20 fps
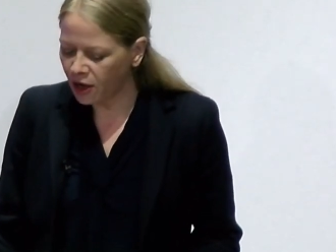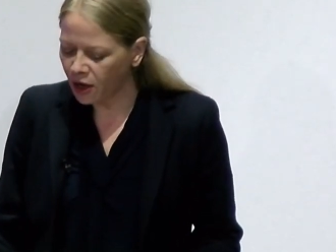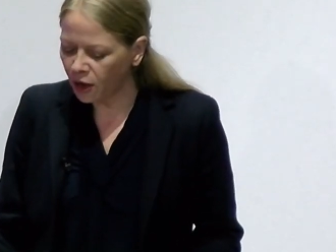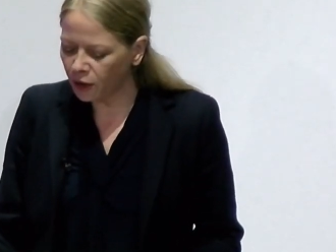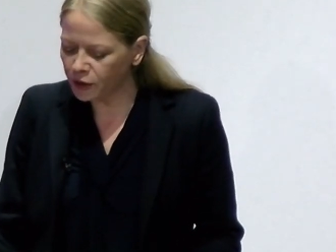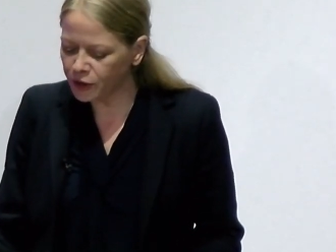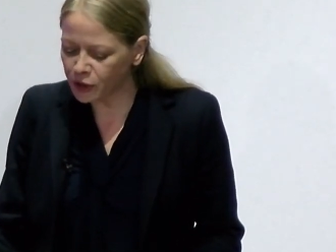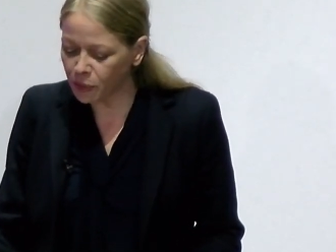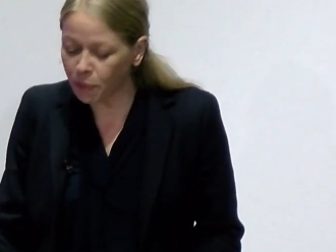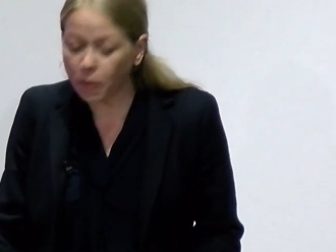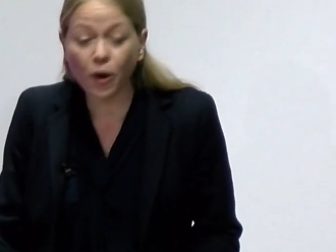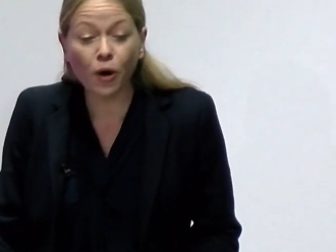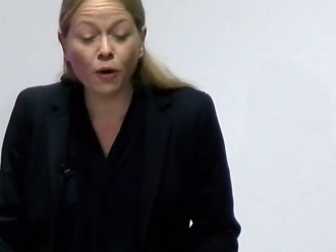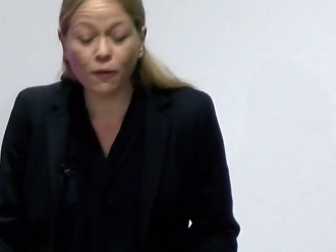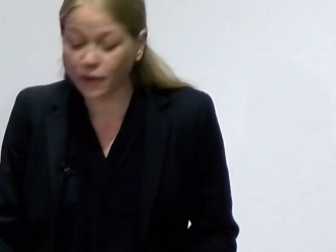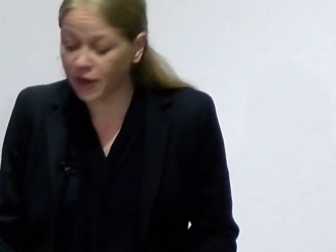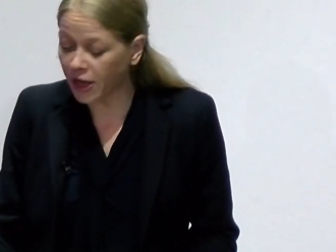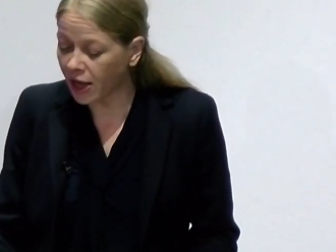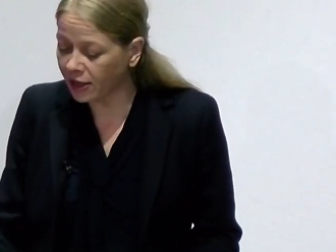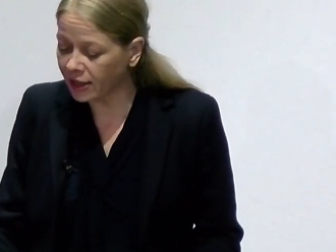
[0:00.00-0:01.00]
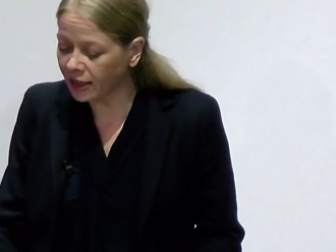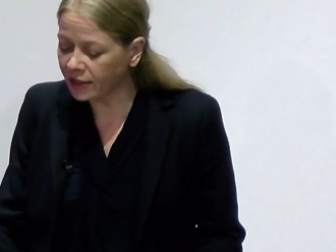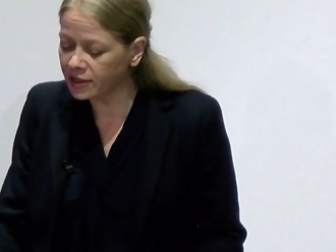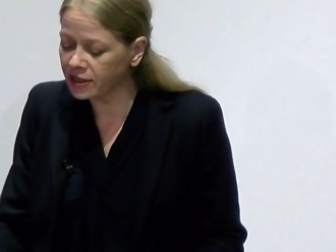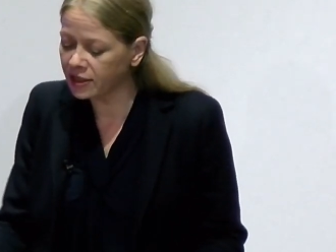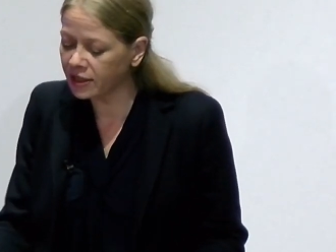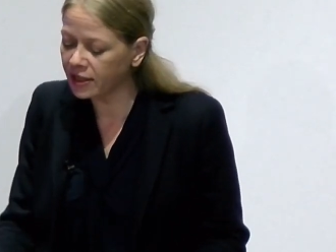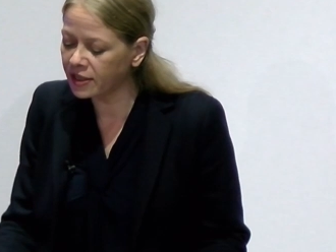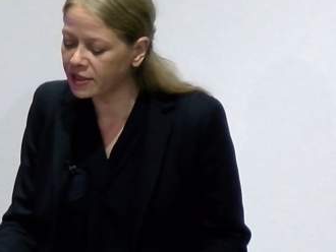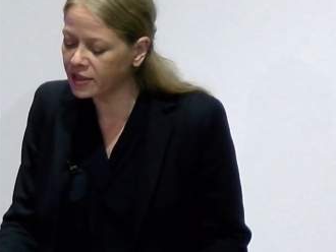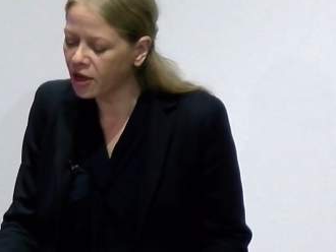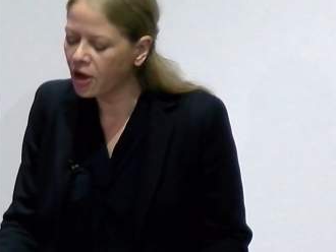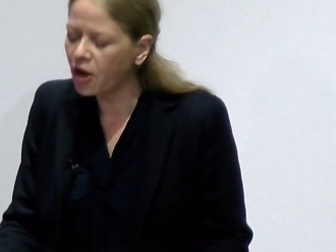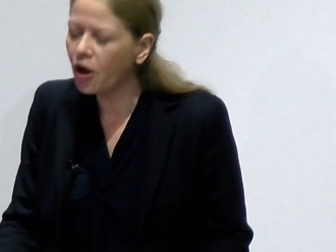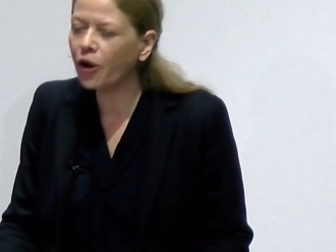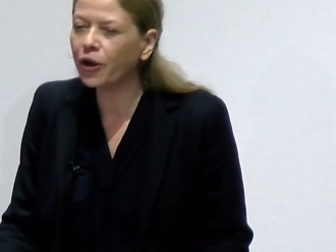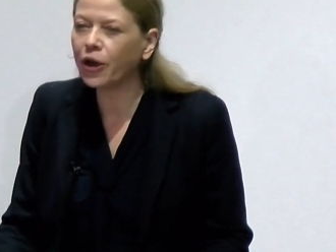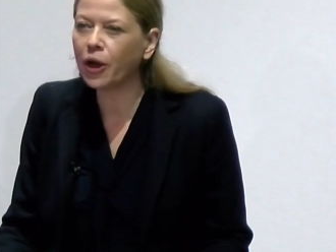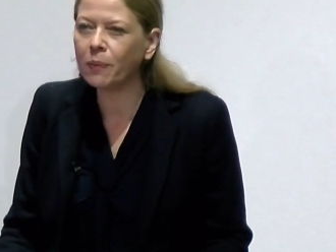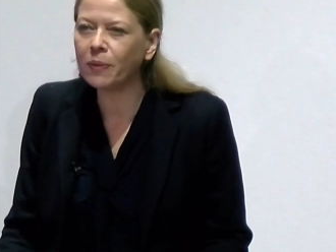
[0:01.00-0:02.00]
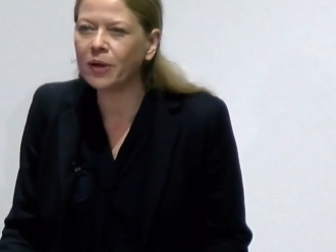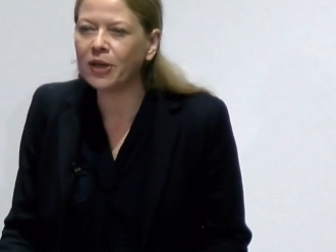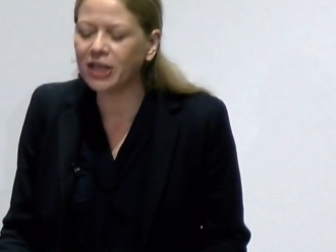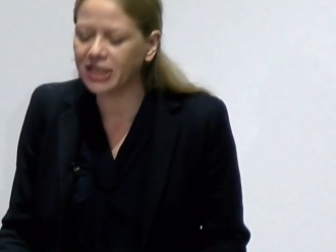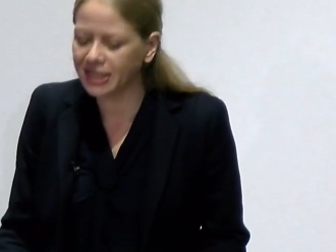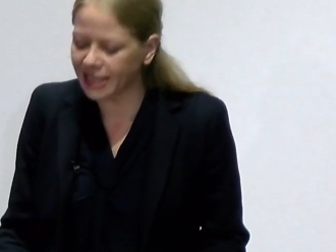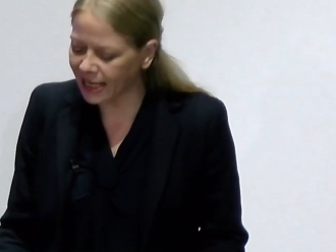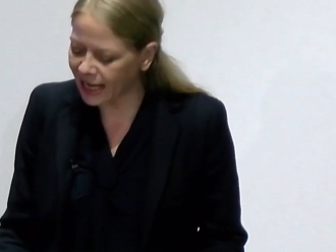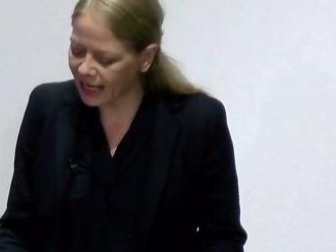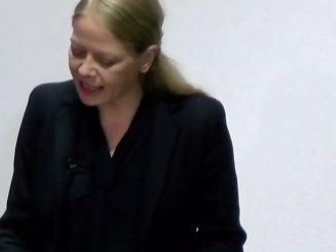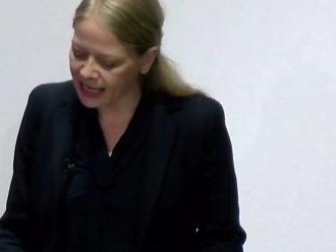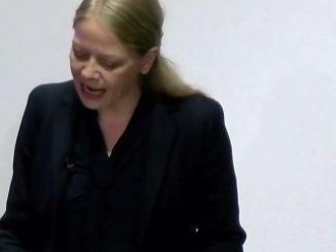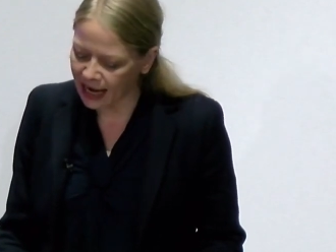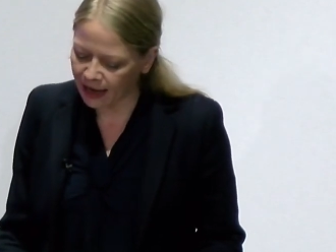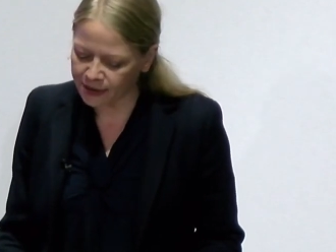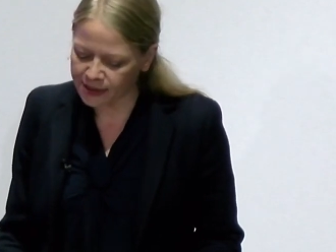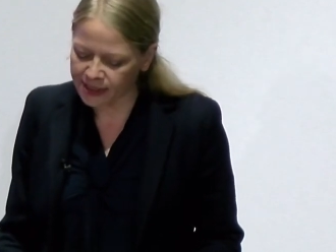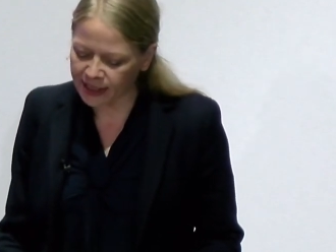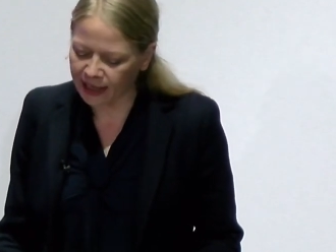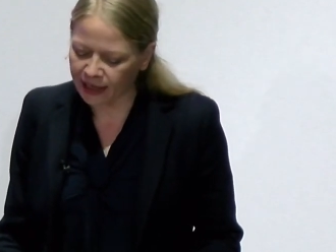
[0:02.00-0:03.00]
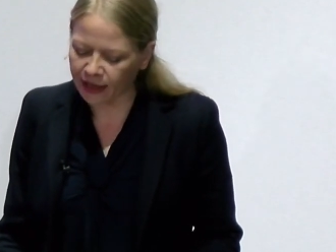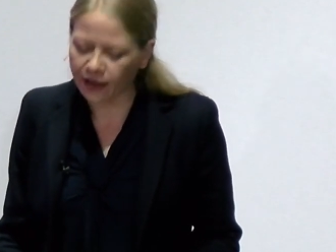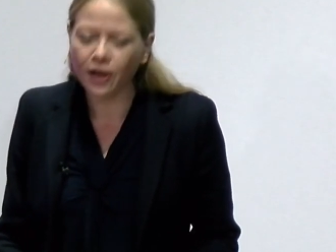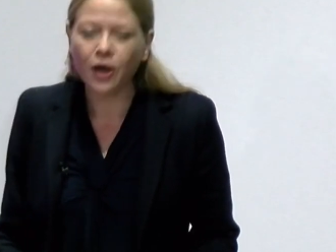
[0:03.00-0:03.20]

on support for young Londoners, on community-led housing.